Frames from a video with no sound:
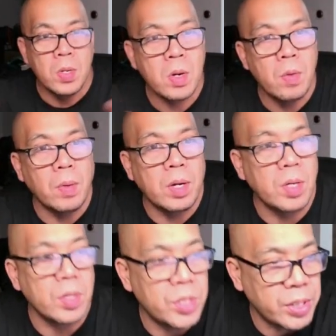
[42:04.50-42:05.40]
wanted
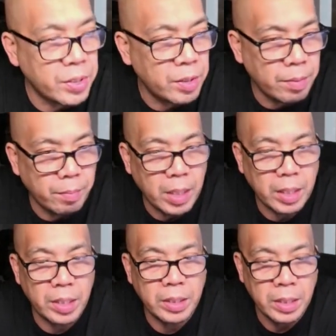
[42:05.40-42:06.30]
to share
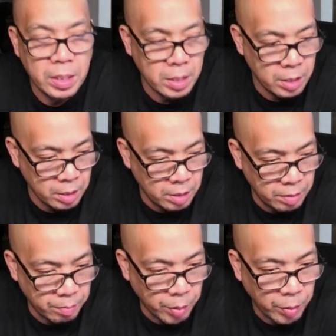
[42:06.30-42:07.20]
my
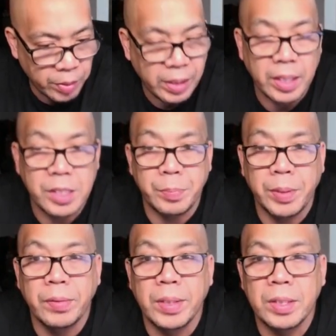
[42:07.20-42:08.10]
birthing
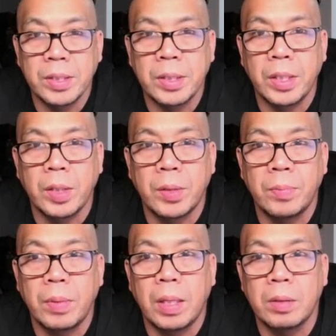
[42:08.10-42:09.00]
experience.
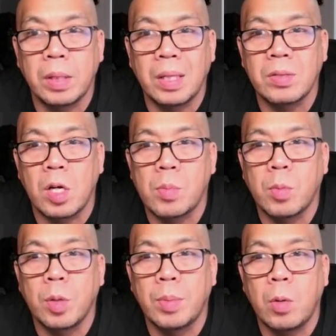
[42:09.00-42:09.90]
I'll talk
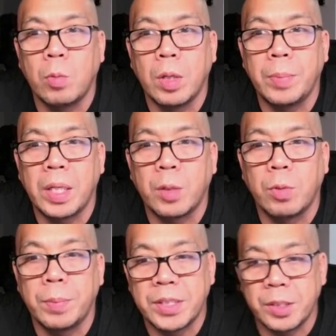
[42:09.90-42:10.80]
more about whelping and
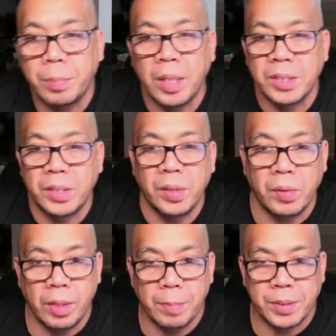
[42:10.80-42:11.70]
whelping supplies in
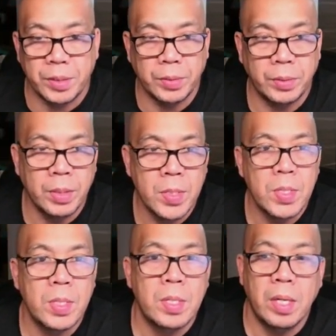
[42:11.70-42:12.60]
another episode.
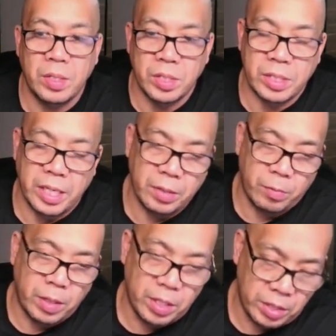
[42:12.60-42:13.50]
I just kind of
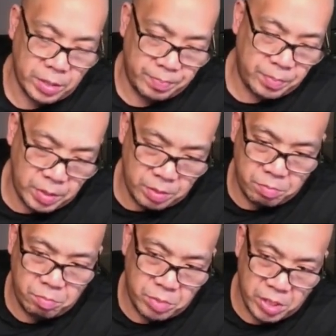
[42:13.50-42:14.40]
wanted to
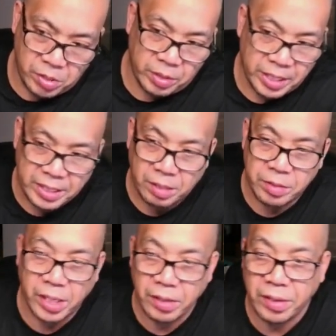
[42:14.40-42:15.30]
tell you guys how
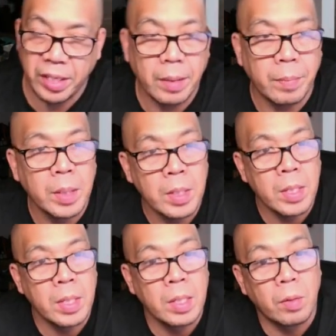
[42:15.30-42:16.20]
tired I am,
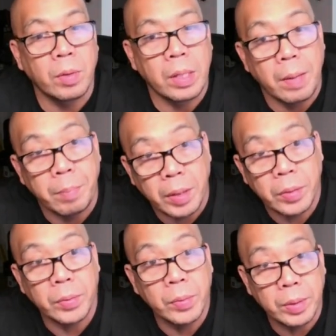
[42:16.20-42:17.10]
what I've been
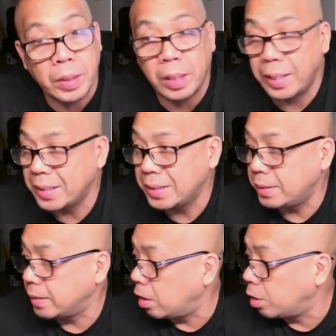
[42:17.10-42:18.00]
through in the last
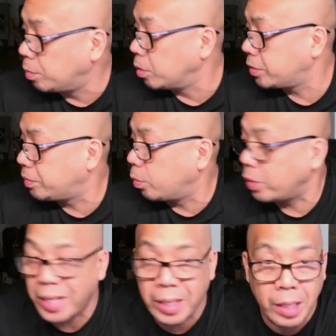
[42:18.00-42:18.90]
almost
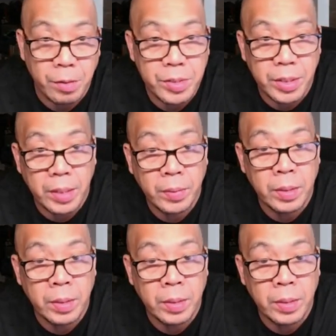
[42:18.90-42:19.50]
48 hours now,